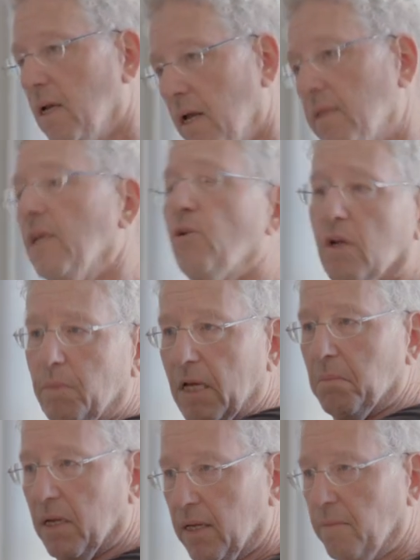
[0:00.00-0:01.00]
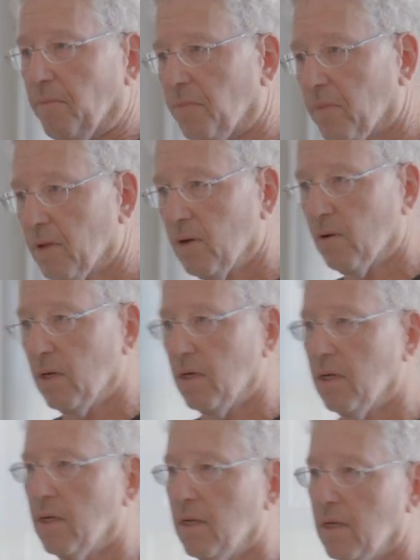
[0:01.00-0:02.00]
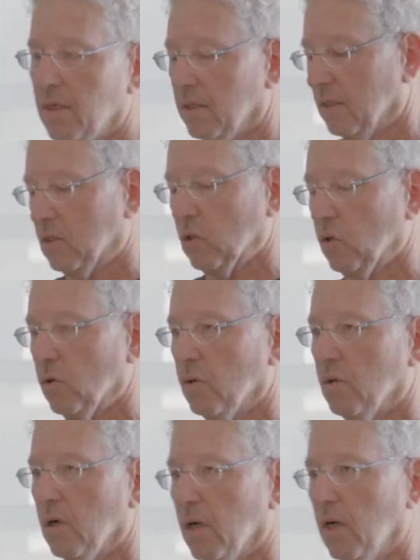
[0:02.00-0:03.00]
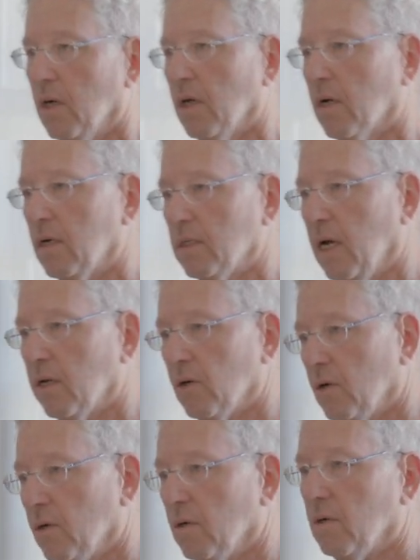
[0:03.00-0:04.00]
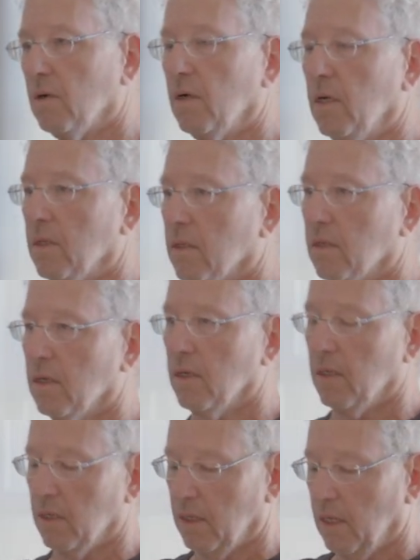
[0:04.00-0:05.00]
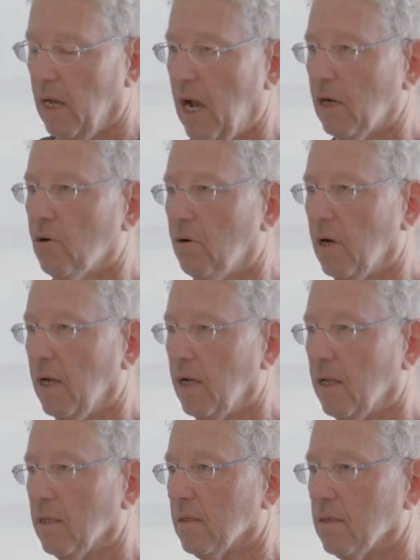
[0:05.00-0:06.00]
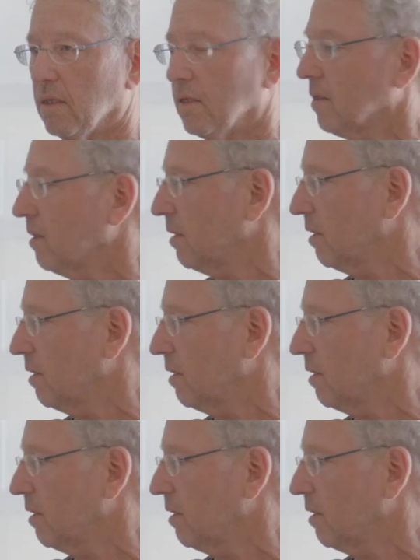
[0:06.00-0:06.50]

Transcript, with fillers: and then you can make money, okay? So uh, Cardano and uh, Algorand and uh,